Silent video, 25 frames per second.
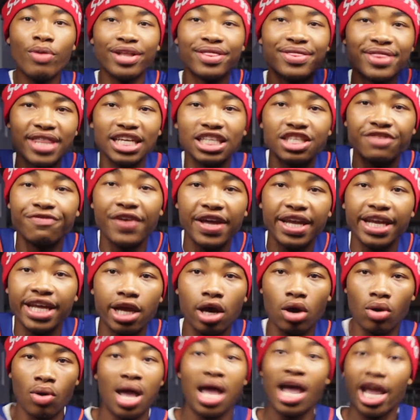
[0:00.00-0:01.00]
with this
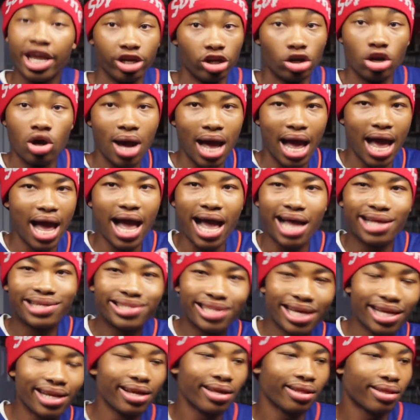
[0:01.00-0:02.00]
video, and you know, I
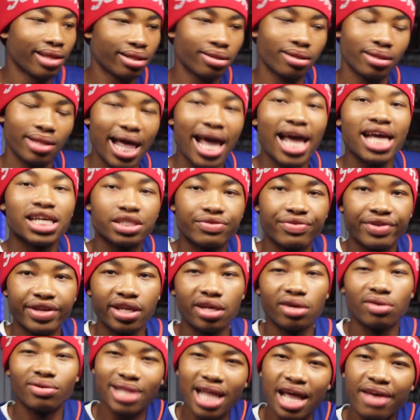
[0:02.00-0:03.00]
said it in like the last
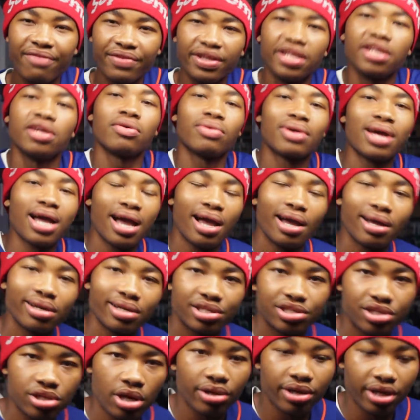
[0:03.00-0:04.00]
video, and that video kind
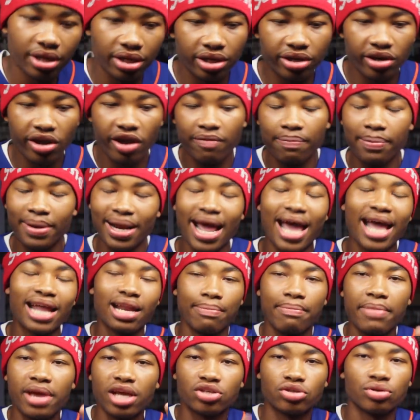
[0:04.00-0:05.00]
of started it off, but I had
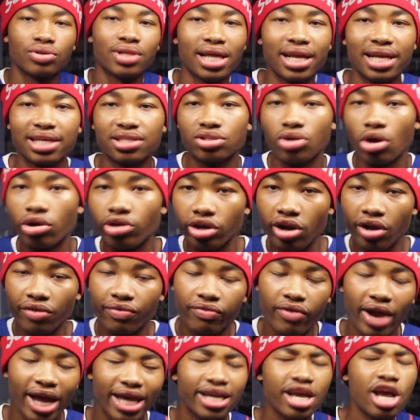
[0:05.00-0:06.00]
to make sure that I started
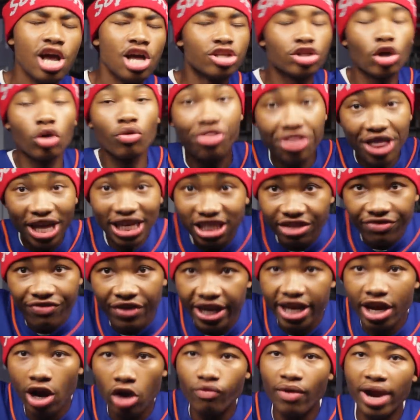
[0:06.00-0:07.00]
off right. So this
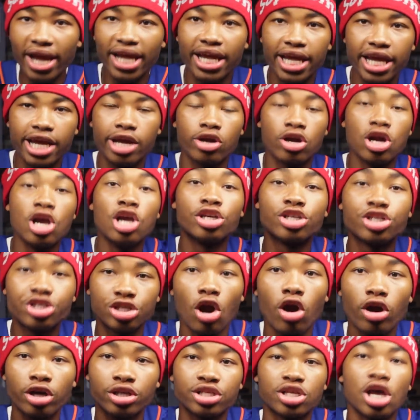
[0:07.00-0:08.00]
video right here
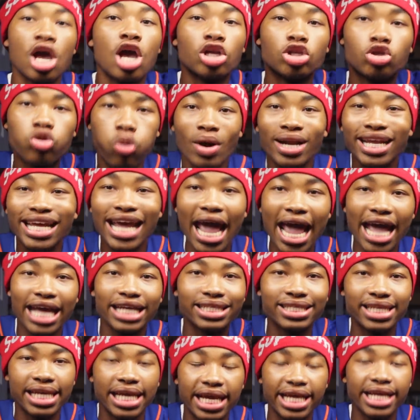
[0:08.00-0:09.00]
starts
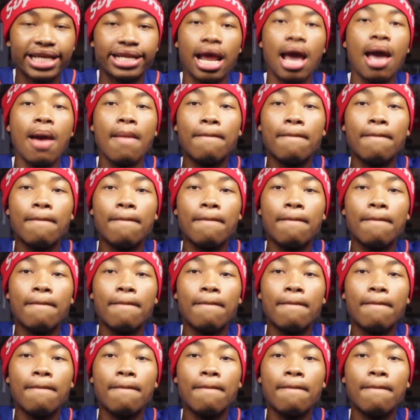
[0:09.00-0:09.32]
2018